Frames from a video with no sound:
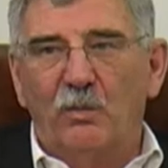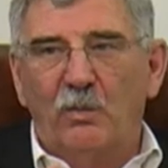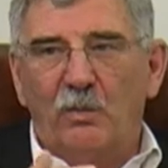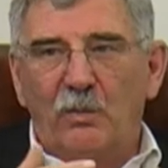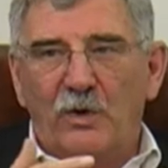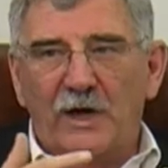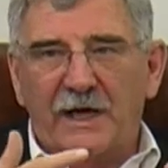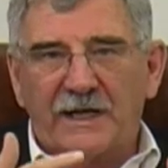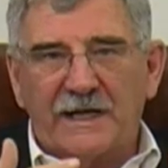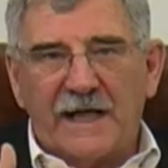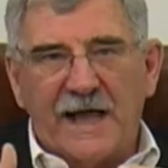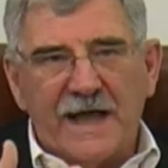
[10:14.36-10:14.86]

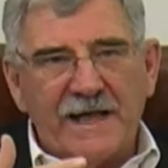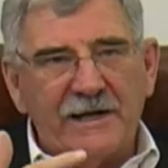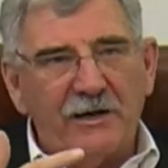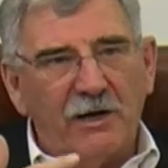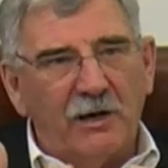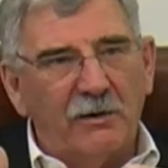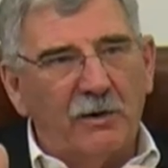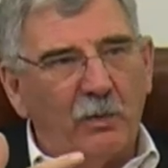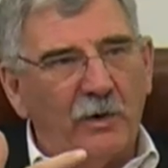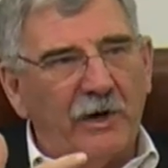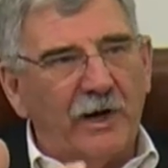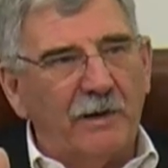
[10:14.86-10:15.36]
again,
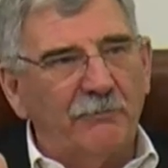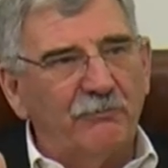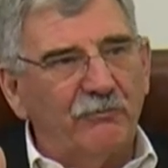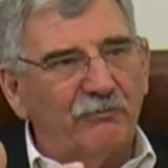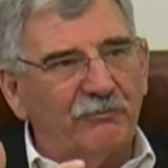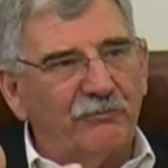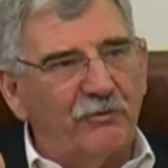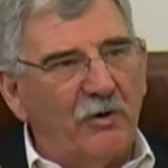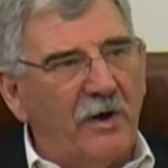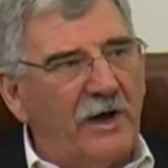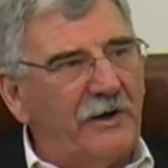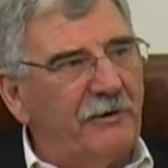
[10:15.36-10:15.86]
what I'm
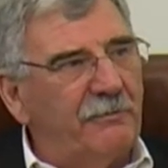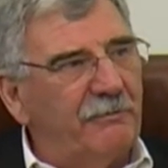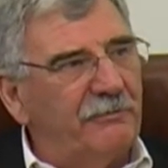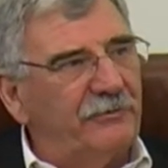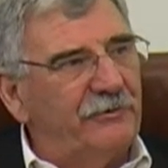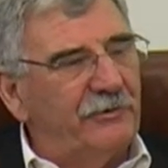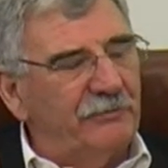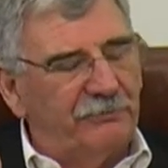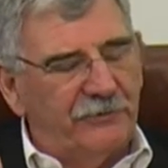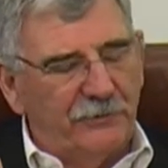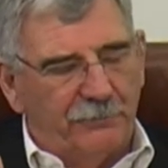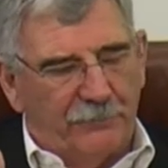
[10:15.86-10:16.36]
trying to
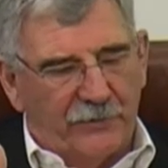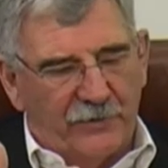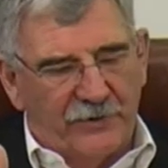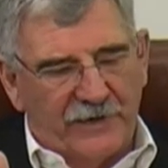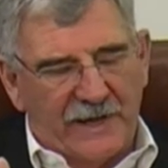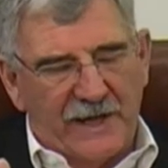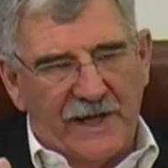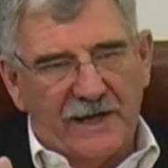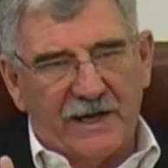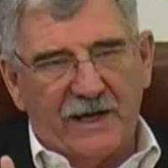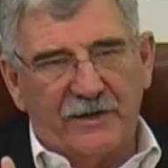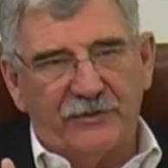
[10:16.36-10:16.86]
point
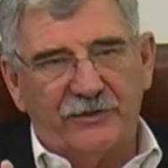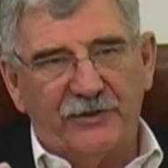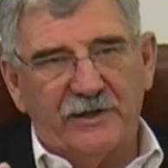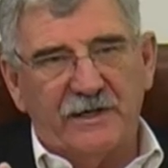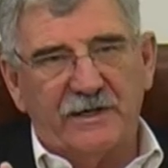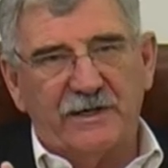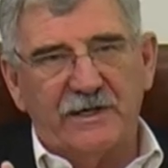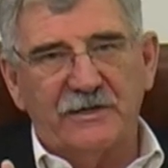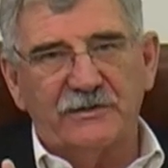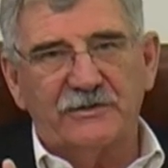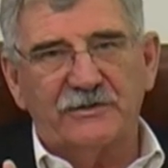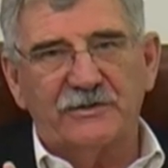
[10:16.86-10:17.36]
out, I
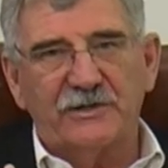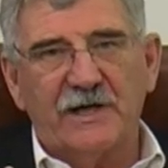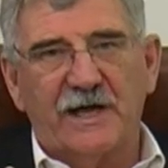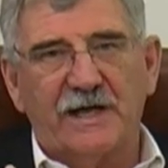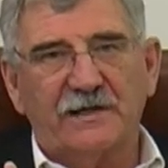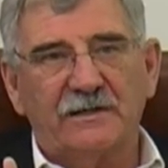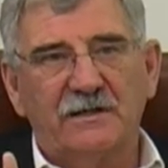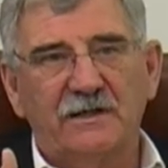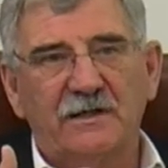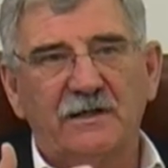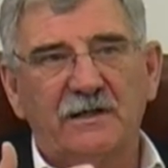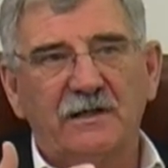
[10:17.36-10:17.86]
think, is
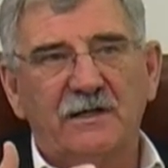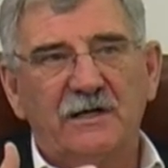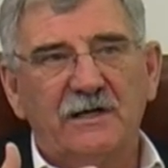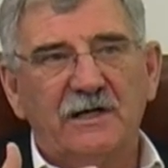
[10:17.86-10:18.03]
that